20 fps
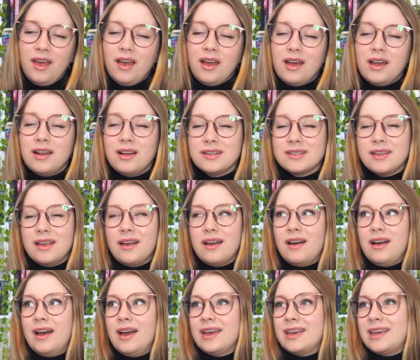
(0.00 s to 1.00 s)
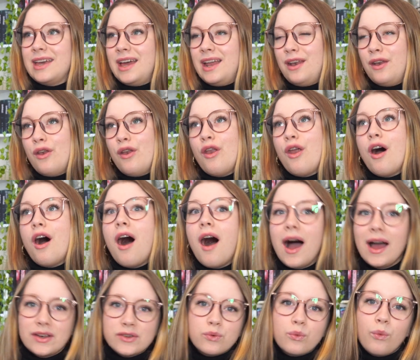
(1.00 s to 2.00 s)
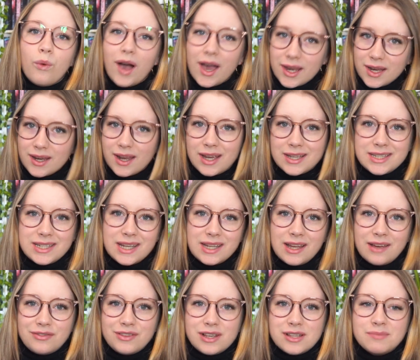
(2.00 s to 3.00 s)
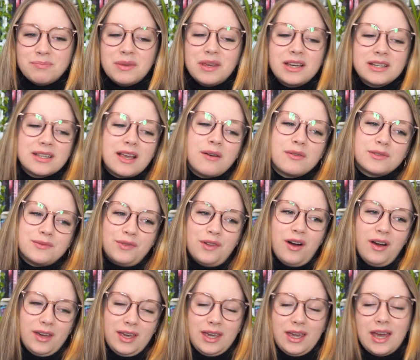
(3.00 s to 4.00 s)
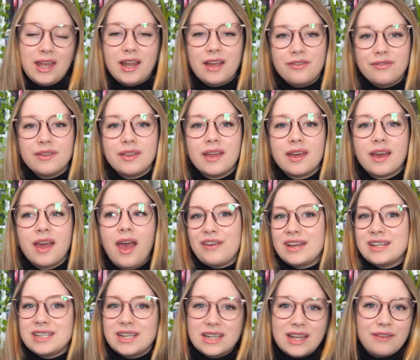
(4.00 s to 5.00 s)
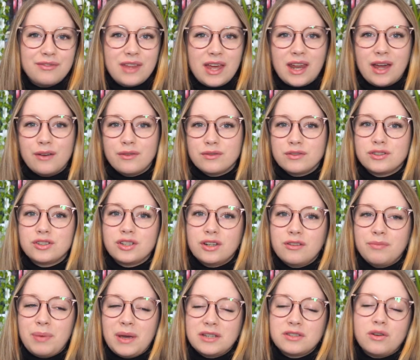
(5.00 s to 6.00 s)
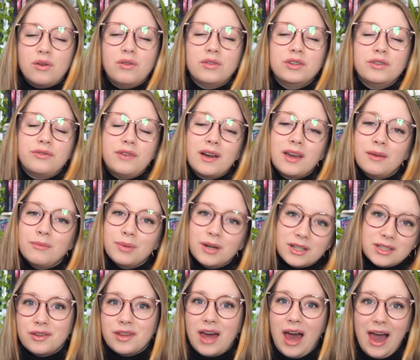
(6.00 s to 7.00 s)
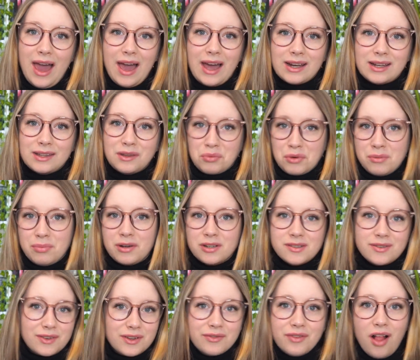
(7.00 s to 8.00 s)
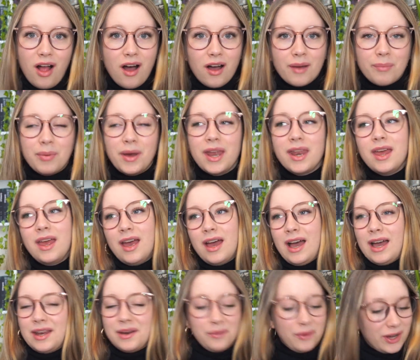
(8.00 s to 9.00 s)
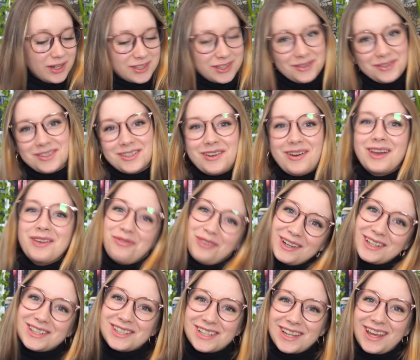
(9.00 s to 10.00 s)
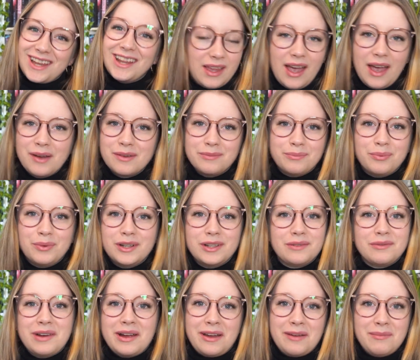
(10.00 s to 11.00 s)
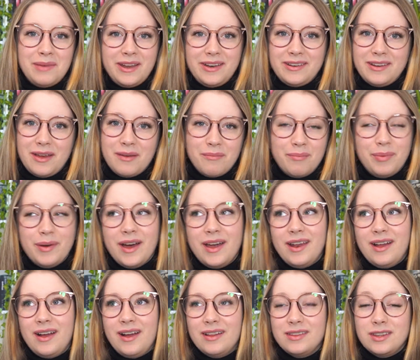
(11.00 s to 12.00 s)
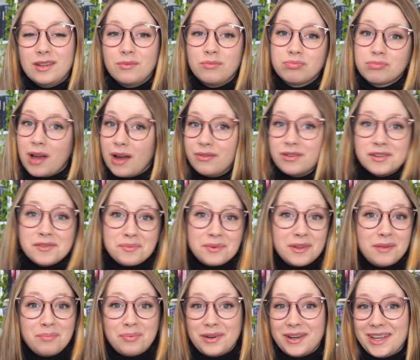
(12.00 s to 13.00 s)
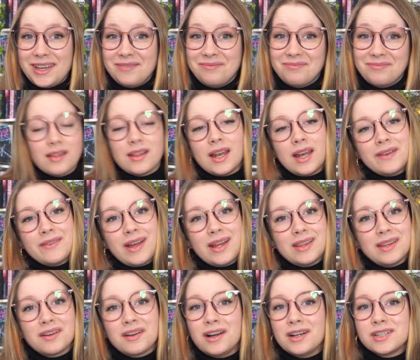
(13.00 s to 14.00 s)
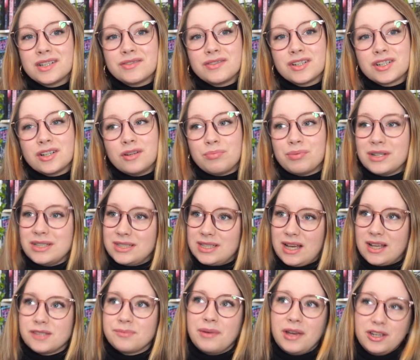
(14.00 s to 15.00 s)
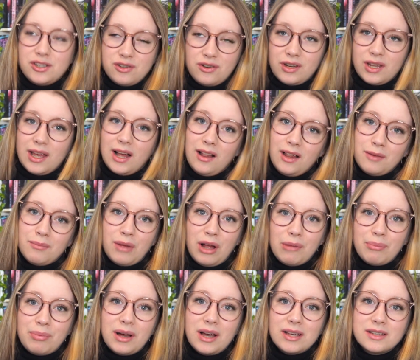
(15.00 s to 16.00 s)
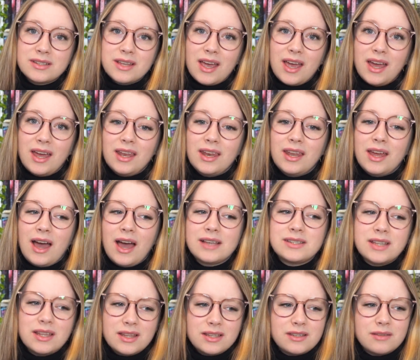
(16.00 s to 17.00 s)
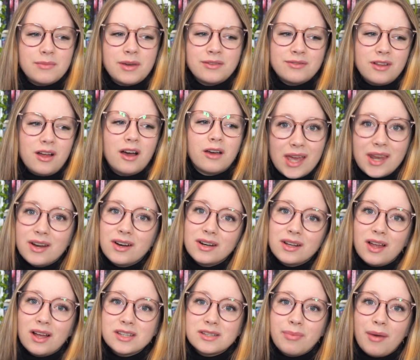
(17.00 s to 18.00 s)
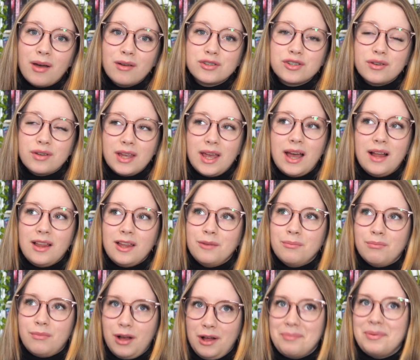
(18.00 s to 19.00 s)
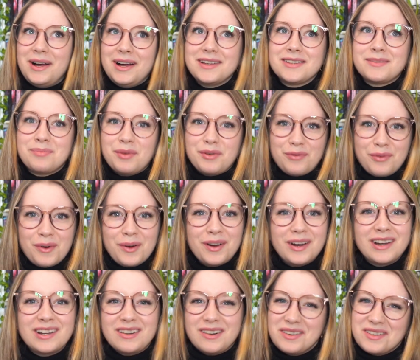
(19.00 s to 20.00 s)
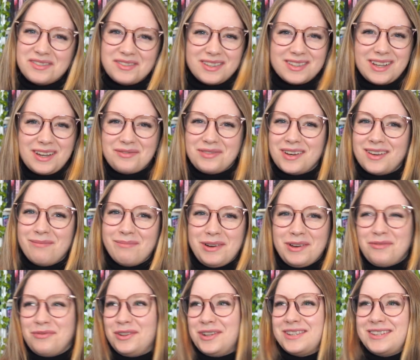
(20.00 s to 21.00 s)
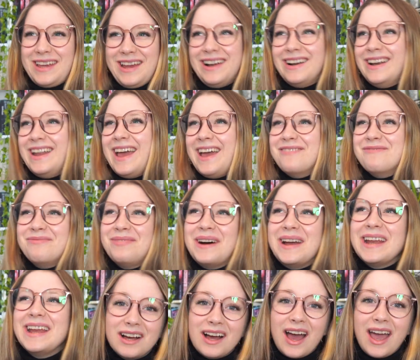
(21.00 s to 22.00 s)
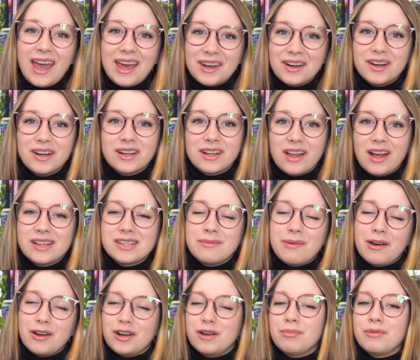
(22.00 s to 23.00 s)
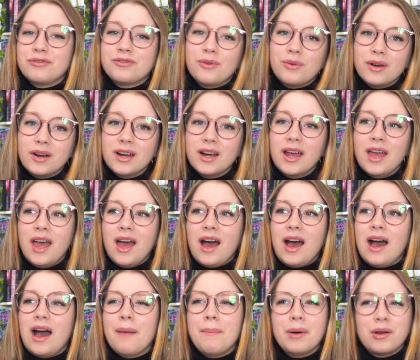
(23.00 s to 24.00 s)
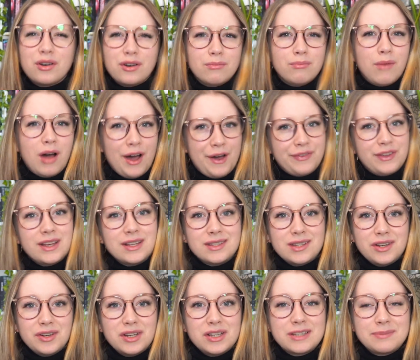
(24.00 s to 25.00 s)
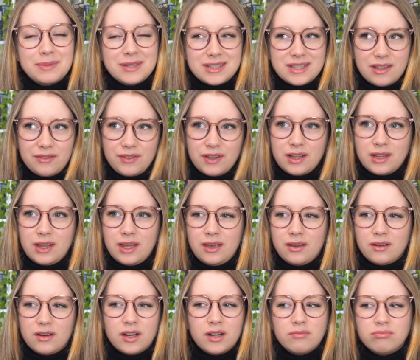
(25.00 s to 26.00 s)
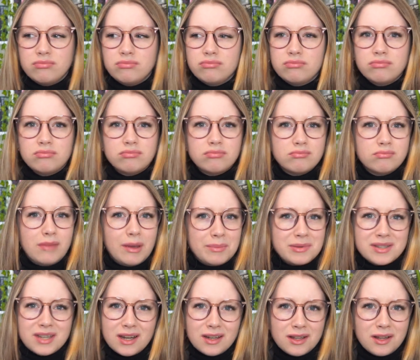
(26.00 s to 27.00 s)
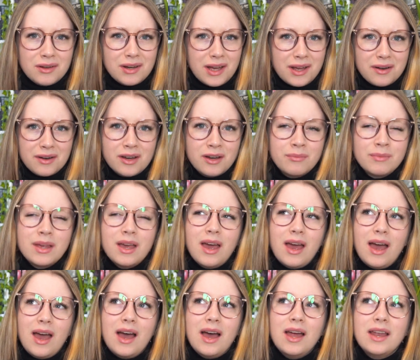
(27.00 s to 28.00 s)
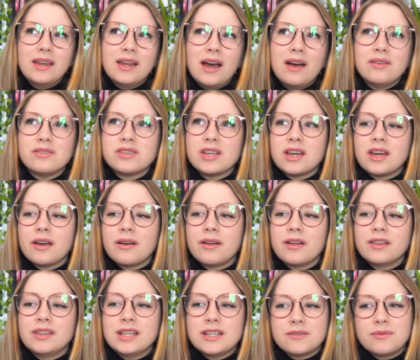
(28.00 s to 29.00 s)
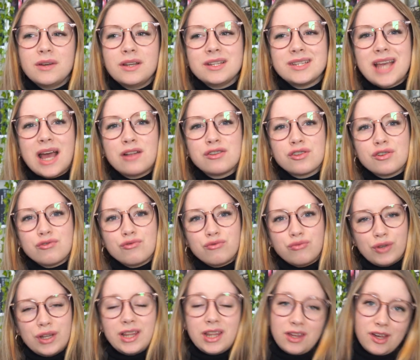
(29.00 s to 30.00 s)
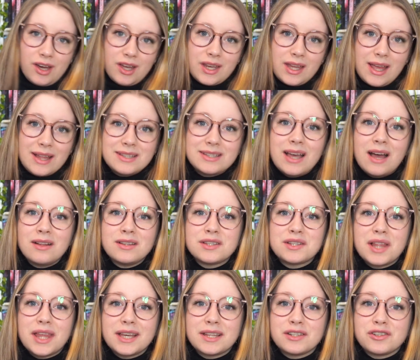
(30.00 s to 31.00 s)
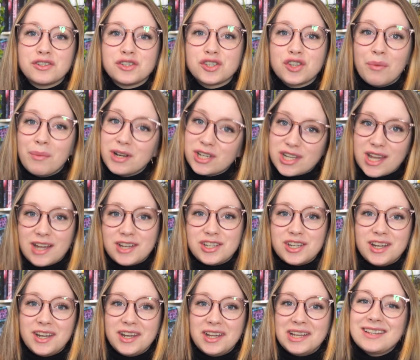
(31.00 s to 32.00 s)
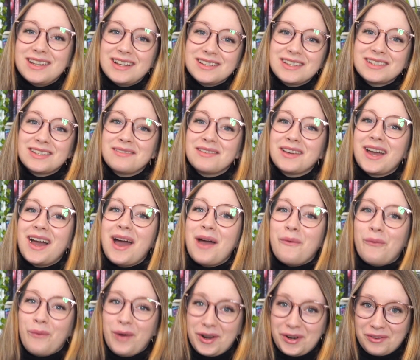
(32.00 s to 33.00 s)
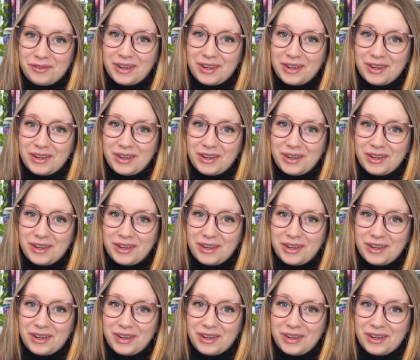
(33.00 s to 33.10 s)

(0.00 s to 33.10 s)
And I was like, I cannot. Why didn't I DNF this? Because I was vlogging. And I feel like if I DNF that, I should have picked a whole new fucking book so that I had three books for the vlog. But I didn't want to, so I finished it. I wouldn't recommend it, but uh, the cover is really pretty. Then I read The Controversial Princess by Jodi Ellen Malpas. And I said this in my vlog. I'd heard lots about Jodi Ellen Malpas before. It always feels like a fucking mouthful to say her name, but I had heard lots about her before, uh, about her Mafia series specifically, or maybe standalone, I don't know. And I was like, this one sounds really good. It sounds like there's so much tension in it. It sounds like something I want to